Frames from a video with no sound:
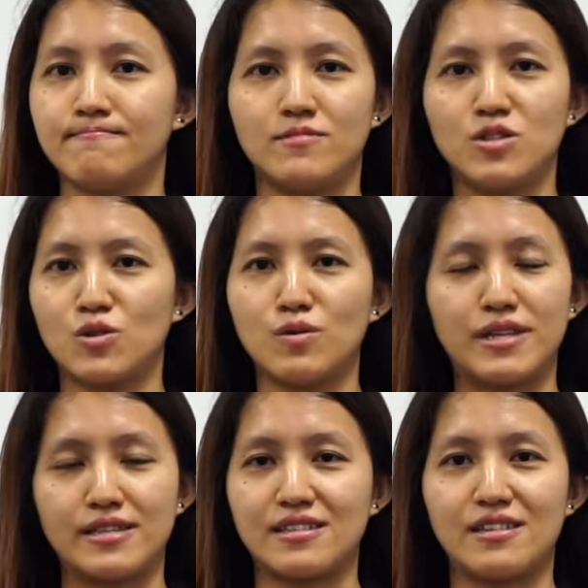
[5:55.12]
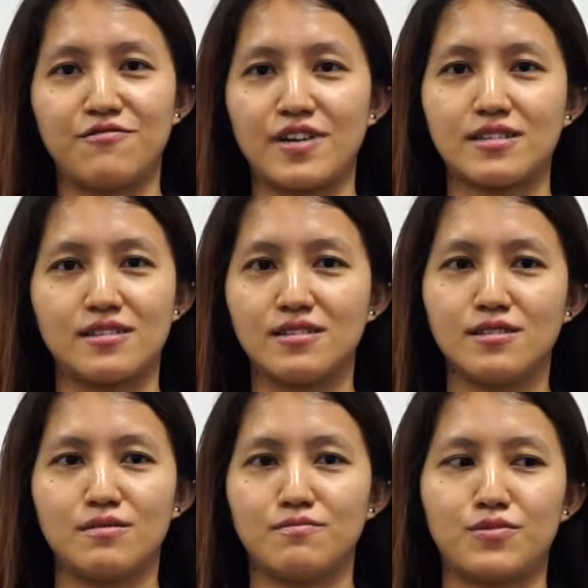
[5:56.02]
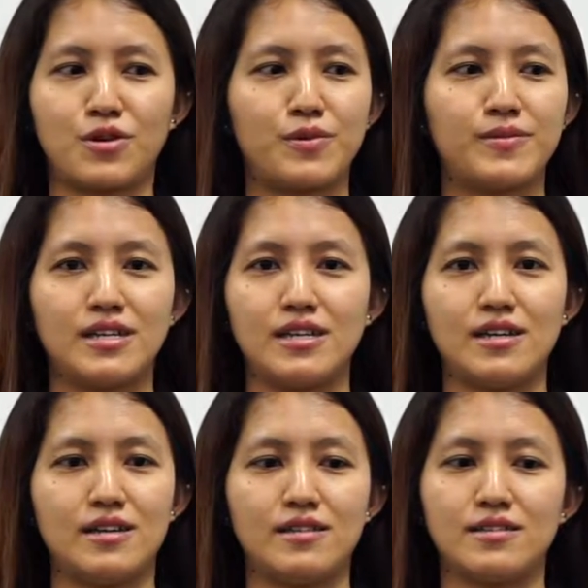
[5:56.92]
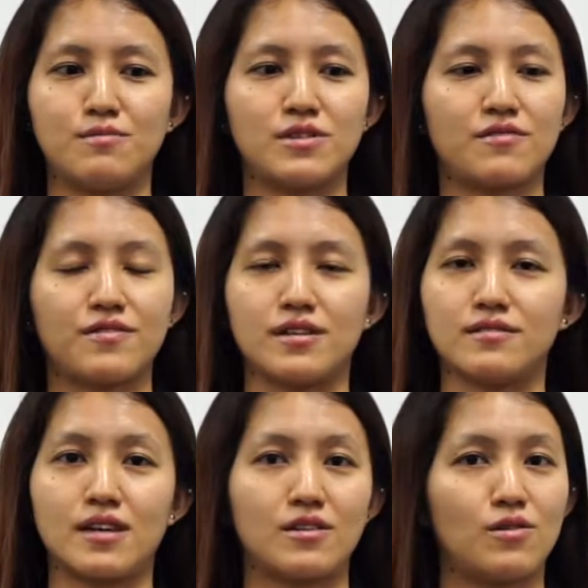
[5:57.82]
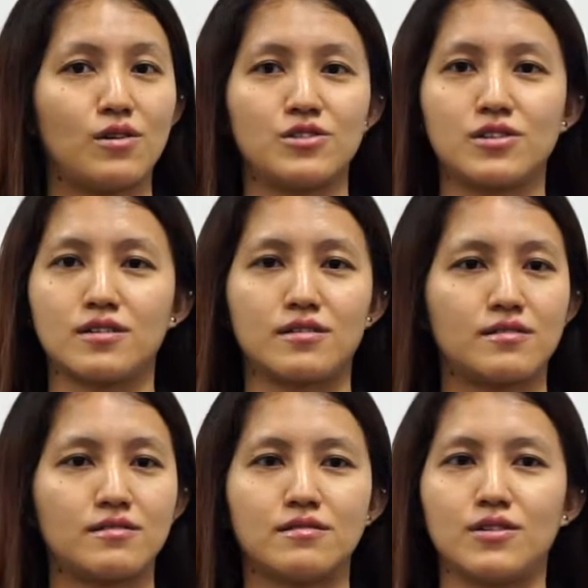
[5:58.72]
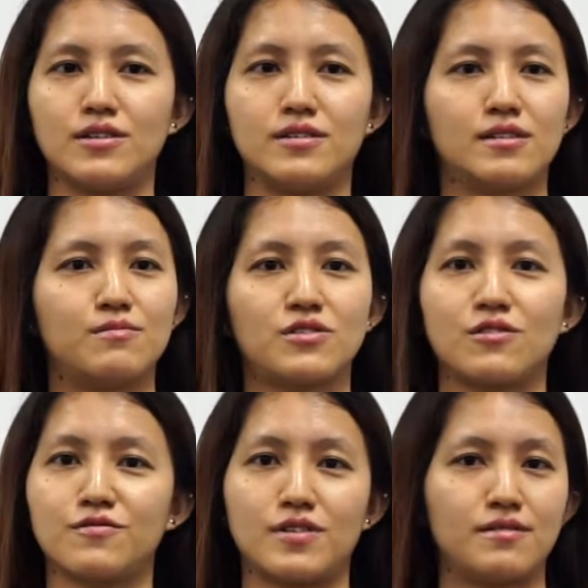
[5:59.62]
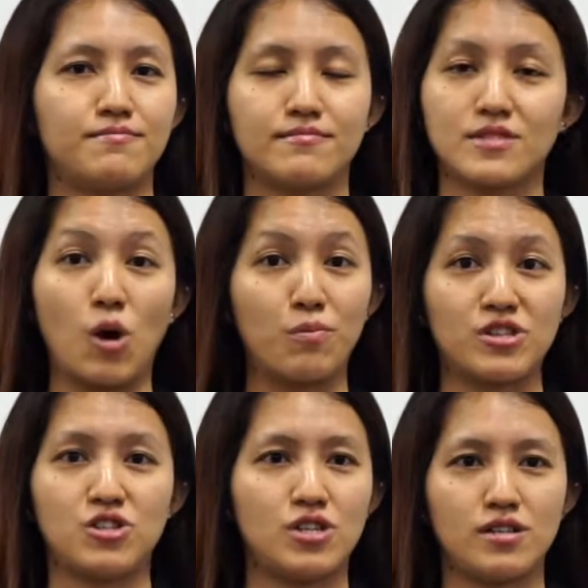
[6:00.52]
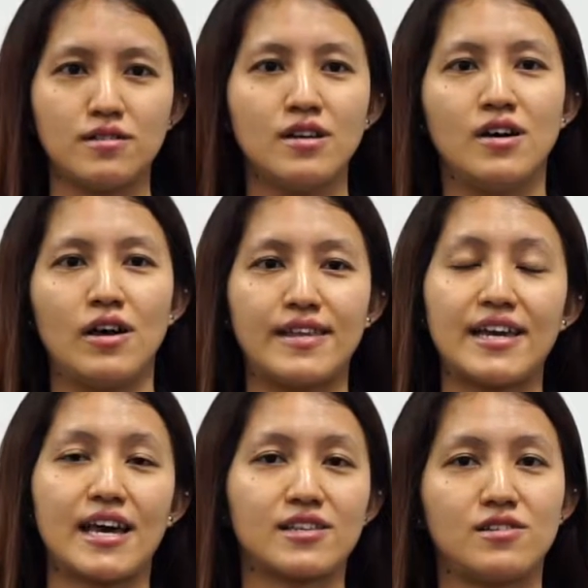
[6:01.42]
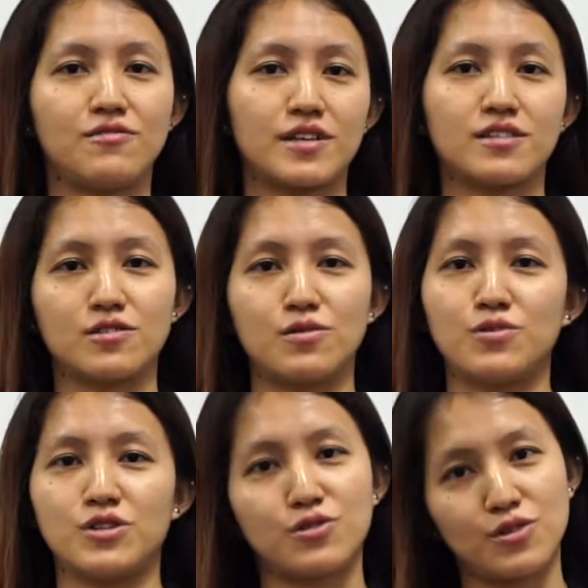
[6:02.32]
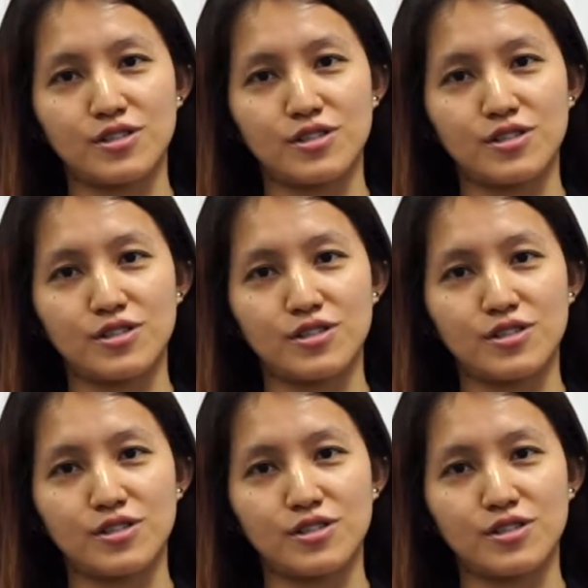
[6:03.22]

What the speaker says: you know, there are certain factors, probably in terms of technological or in terms of competition, that external factor could bring to your